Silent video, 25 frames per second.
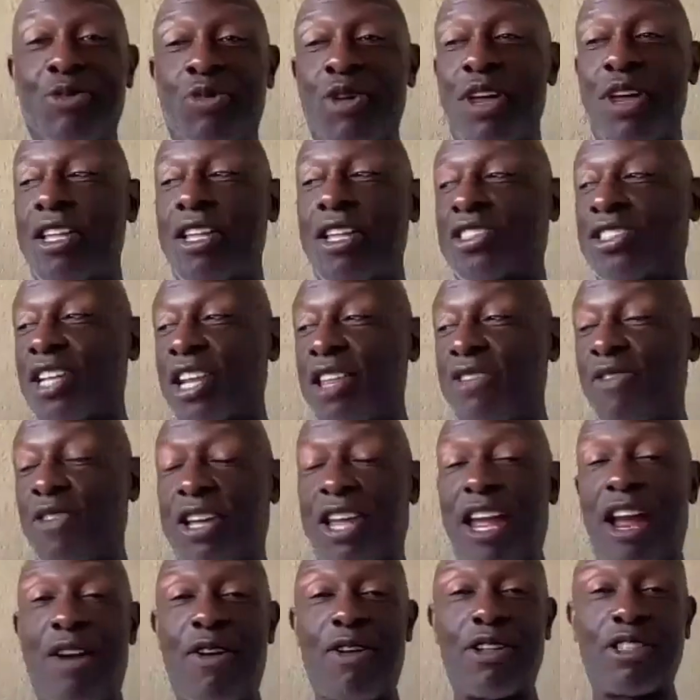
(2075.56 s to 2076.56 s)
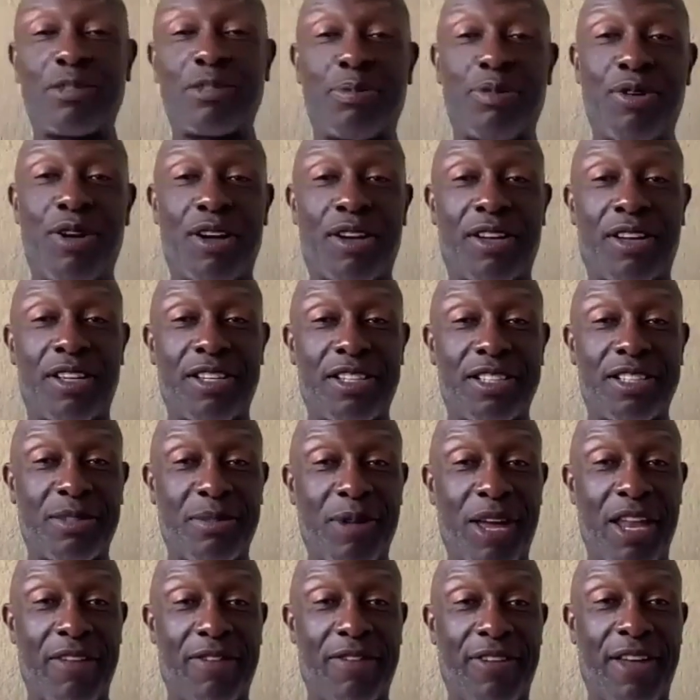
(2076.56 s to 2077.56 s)
reading Sonny Vaccaro's book, as a
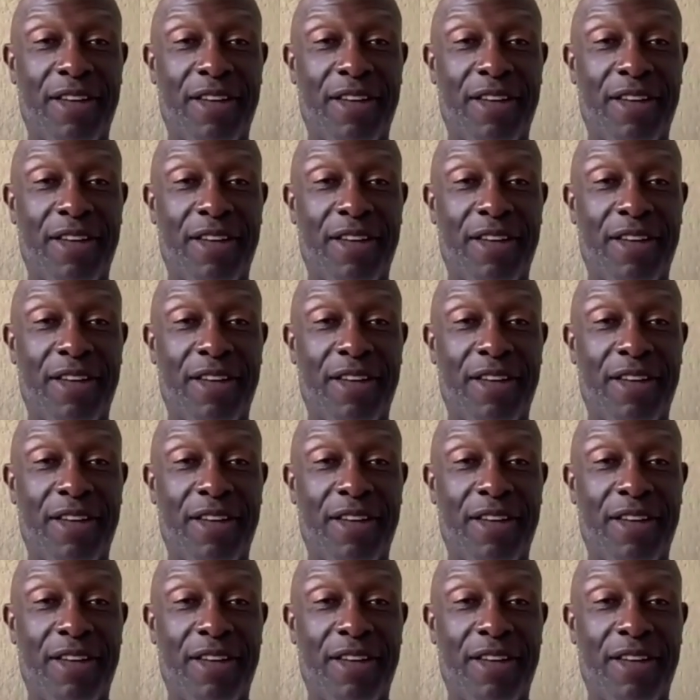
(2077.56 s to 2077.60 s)
matter of